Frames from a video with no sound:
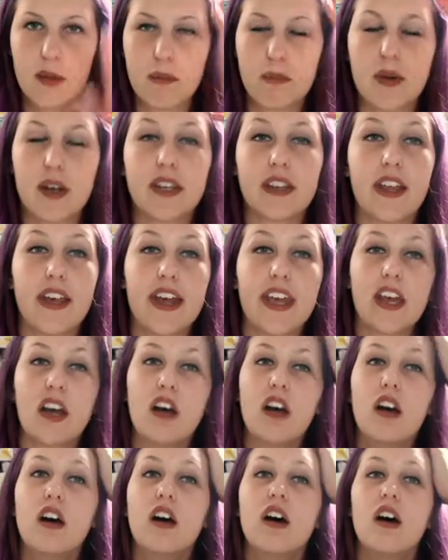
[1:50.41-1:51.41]
But like,
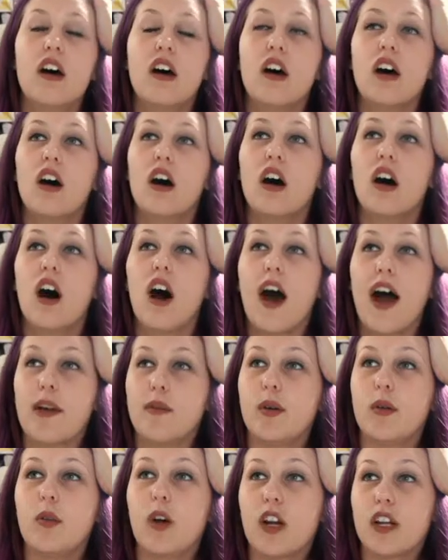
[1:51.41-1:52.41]
I've
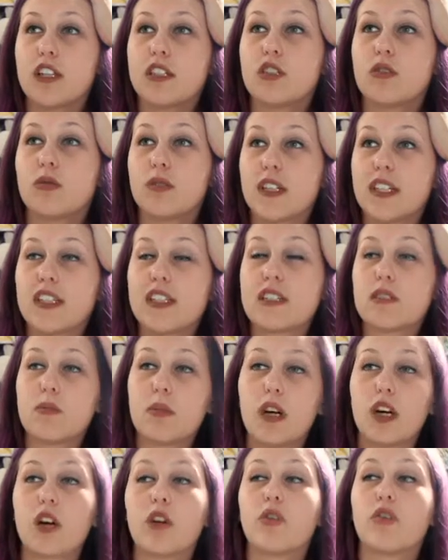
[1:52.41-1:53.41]
been wanting to read this
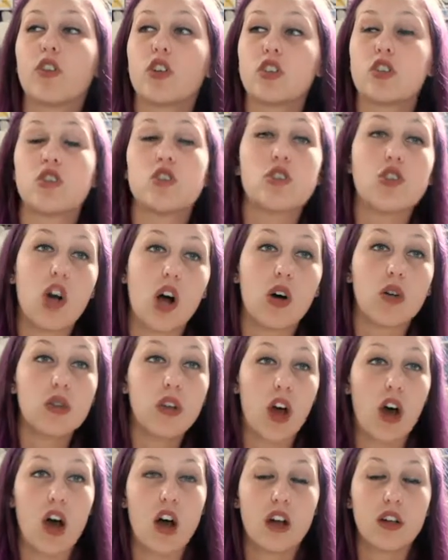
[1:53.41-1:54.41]
book for so
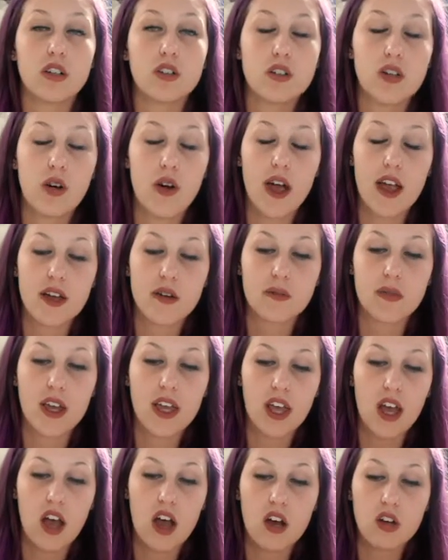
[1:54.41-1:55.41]
long so I am
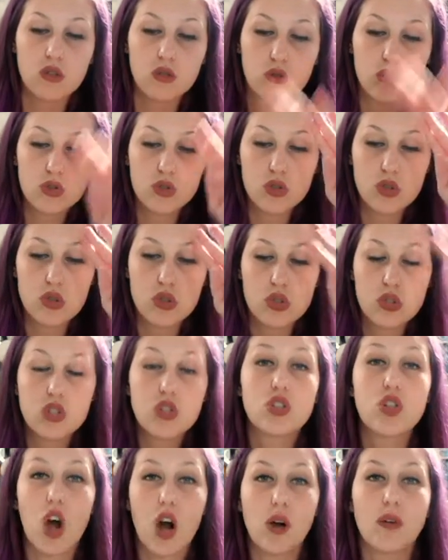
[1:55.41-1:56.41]
like
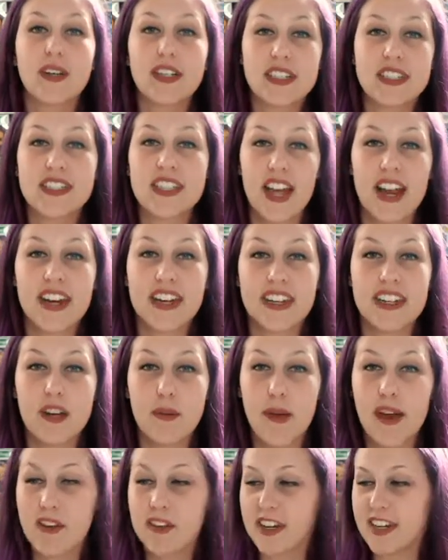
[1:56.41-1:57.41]
so excited
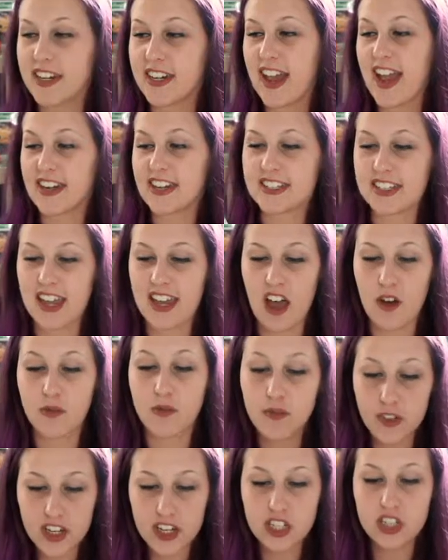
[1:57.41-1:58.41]
about it. And it's like a
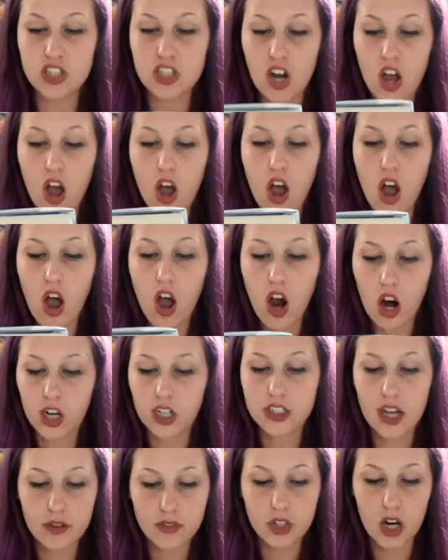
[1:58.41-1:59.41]
finished
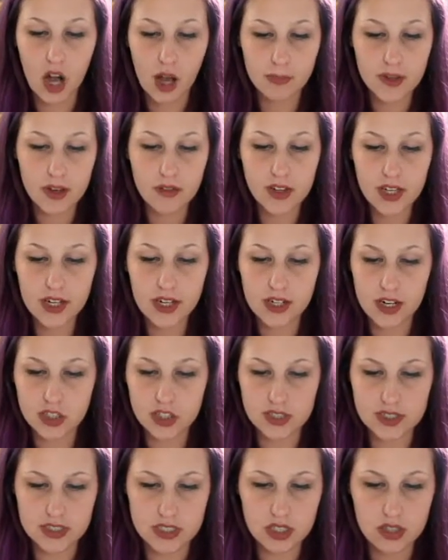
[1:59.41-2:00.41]
hardcover copy of it, and I
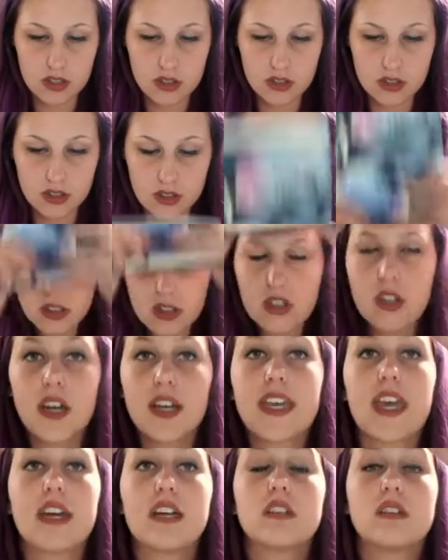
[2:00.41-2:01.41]
just, I
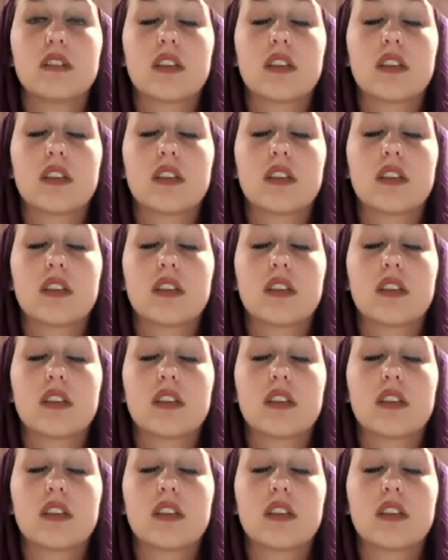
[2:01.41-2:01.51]
can't.